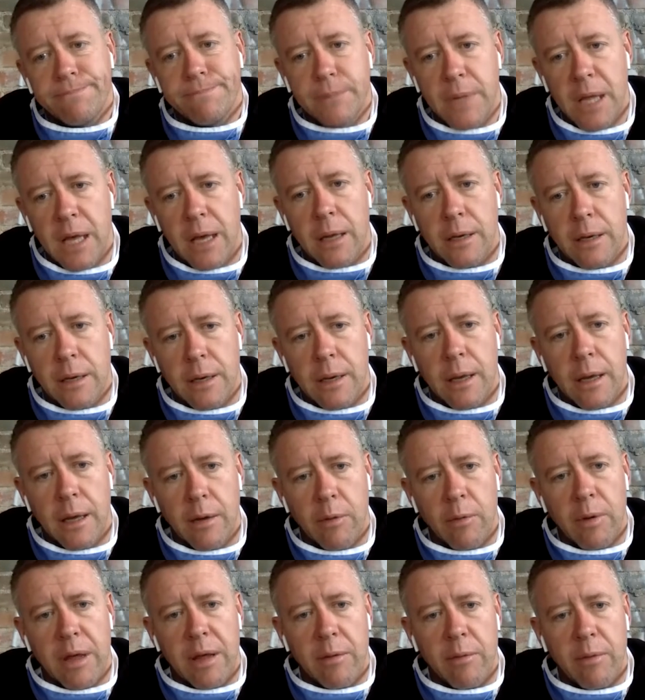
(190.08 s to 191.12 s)
And
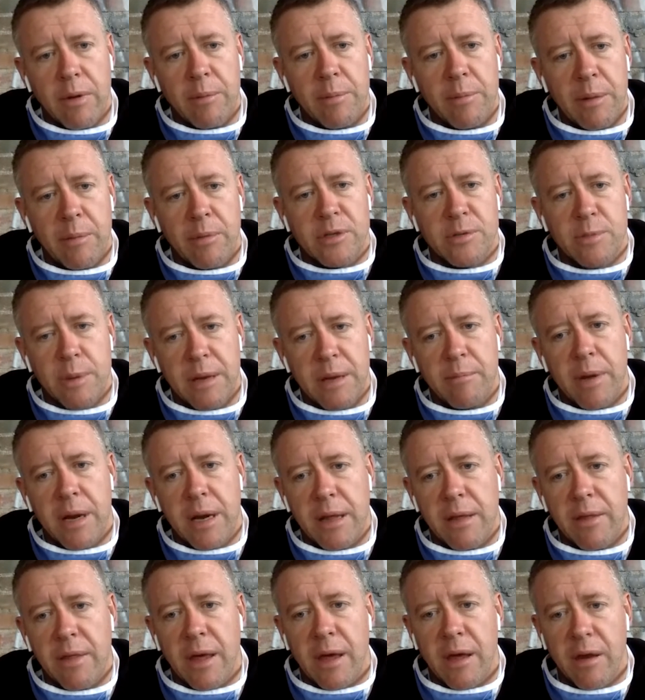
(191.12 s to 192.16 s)
when people spend
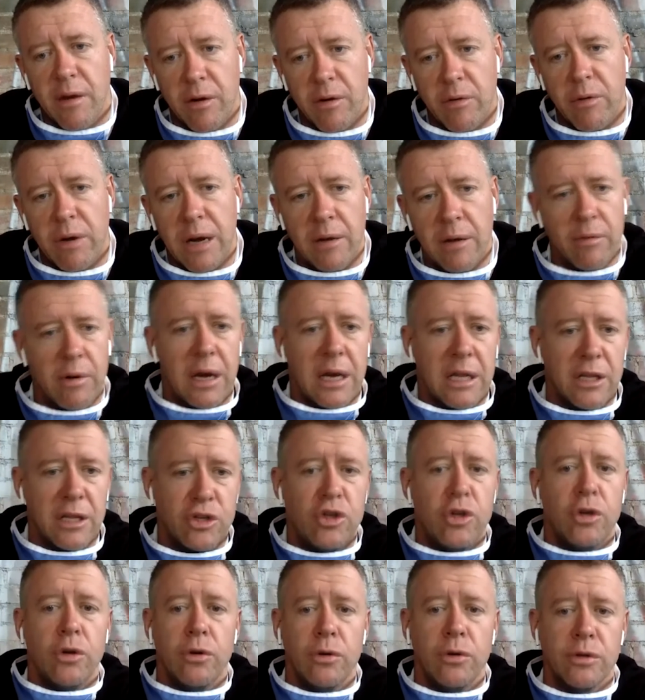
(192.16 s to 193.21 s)
money, they're going to really, really
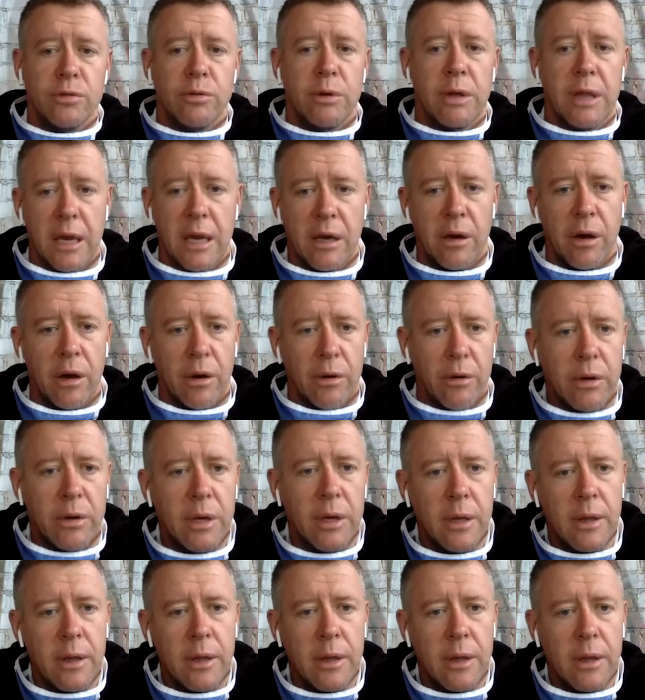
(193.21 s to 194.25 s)
choose where they go.
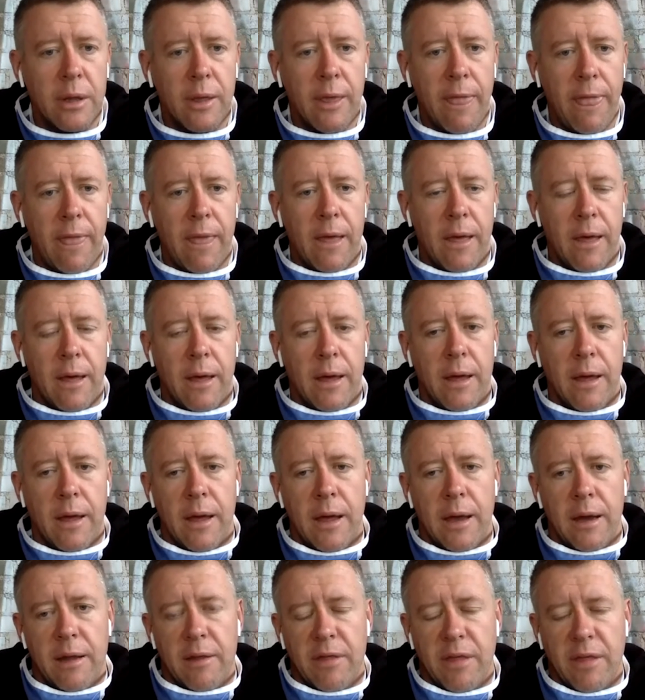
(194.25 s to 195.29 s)

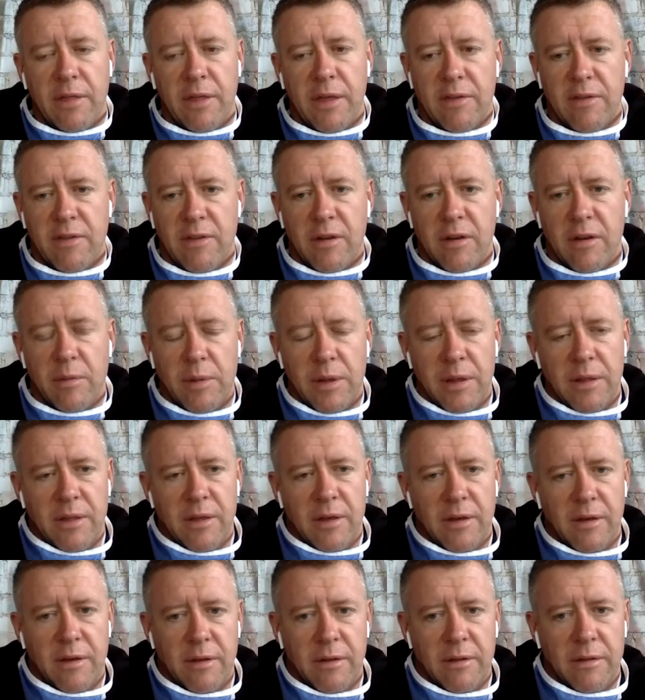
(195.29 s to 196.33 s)
And I think that's going to be
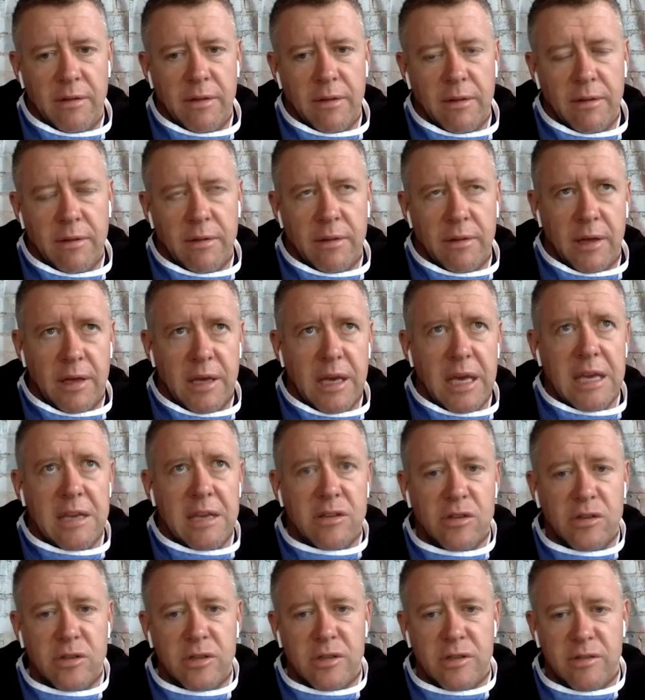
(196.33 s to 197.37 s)
the
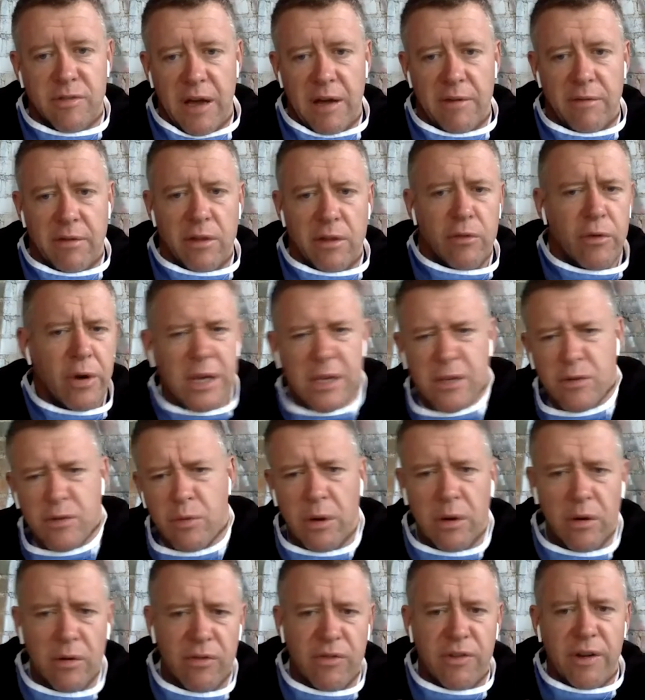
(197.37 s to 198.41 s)
key to survival. The rest
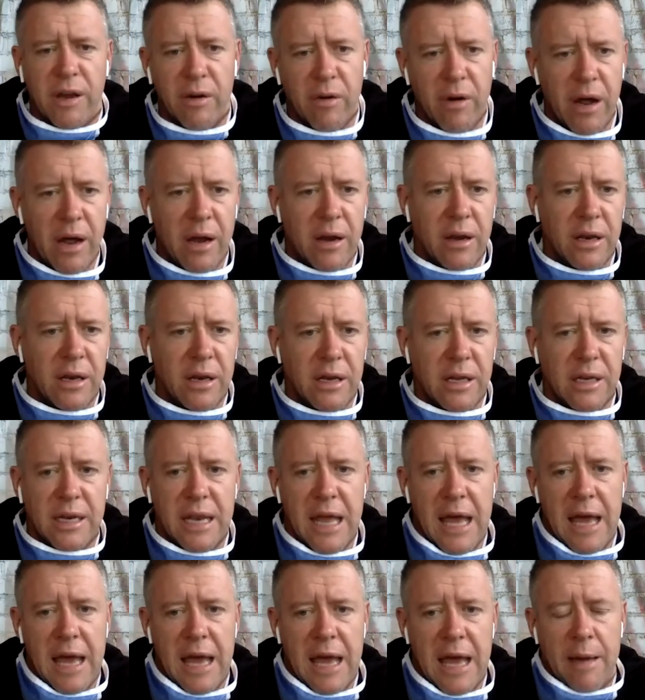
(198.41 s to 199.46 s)
we'll figure out and
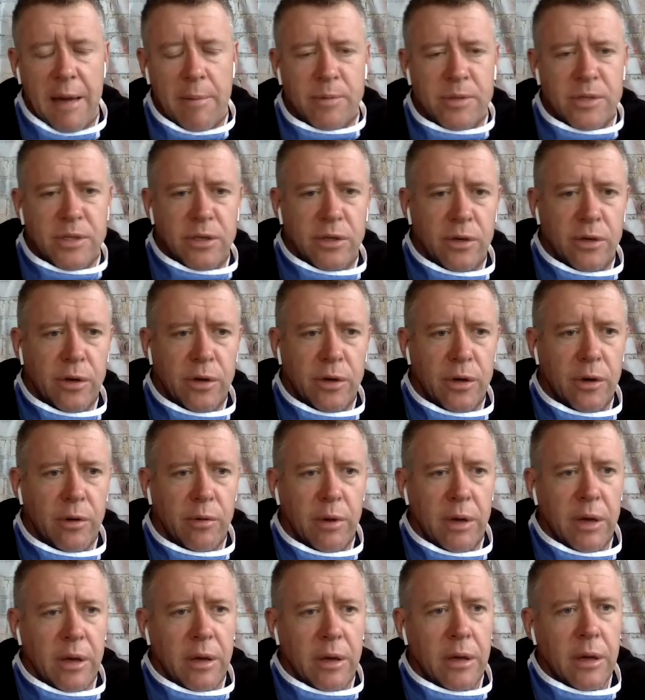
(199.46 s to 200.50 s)
adapt. There's
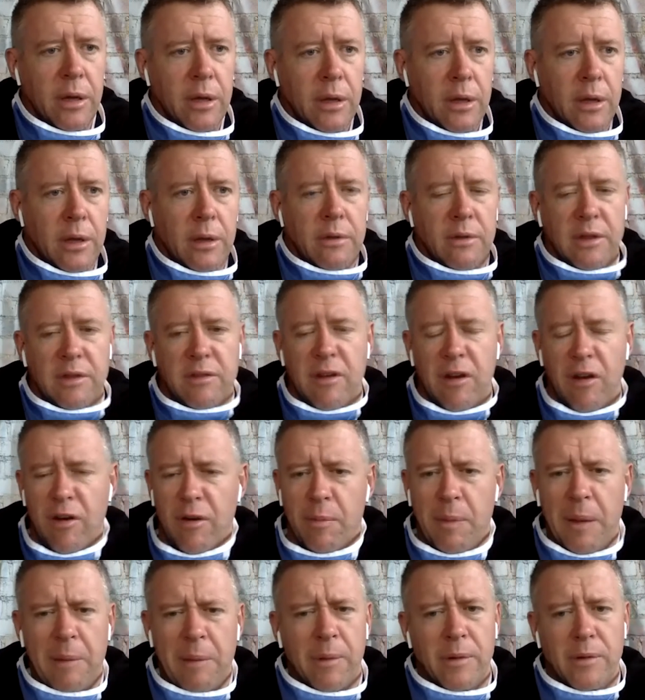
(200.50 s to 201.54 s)
a lot of
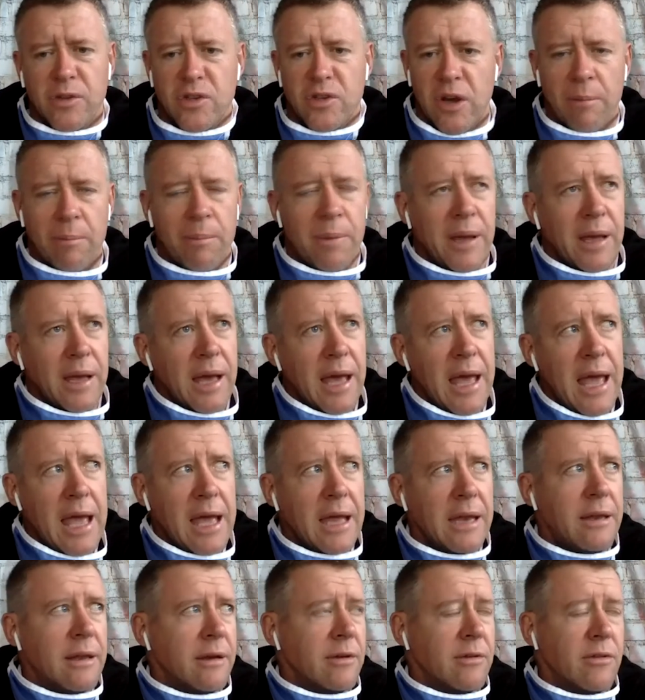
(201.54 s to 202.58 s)
people jumping
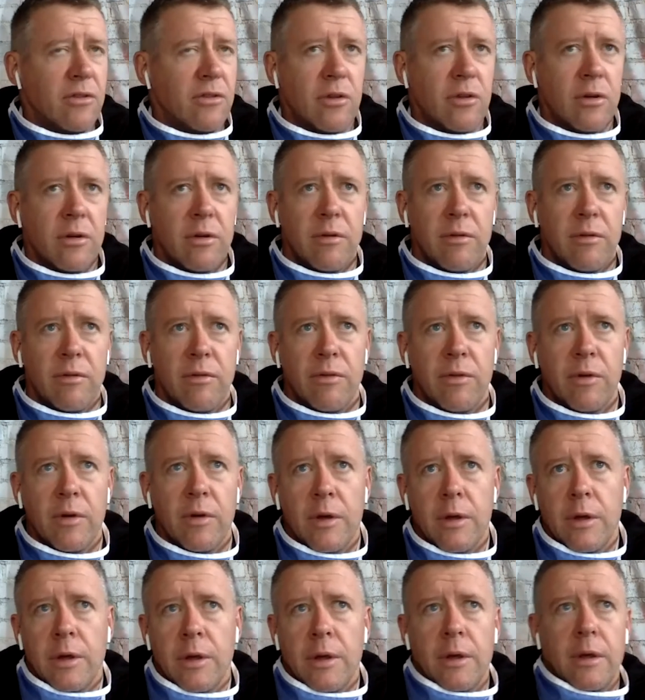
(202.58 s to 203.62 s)
ahead and sort of,
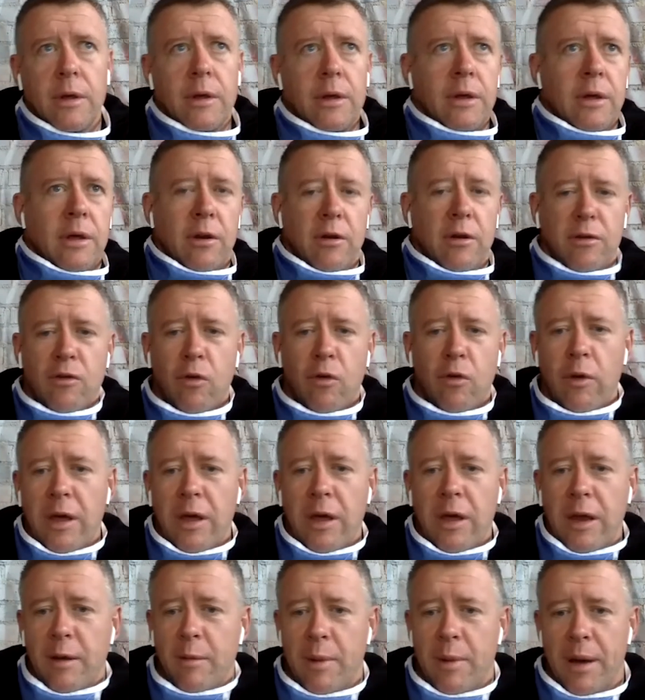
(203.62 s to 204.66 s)

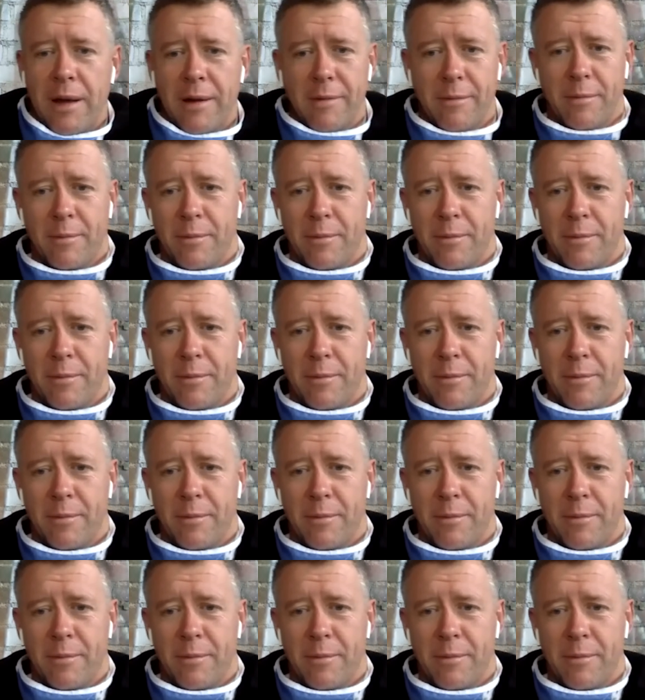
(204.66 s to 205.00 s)
talking about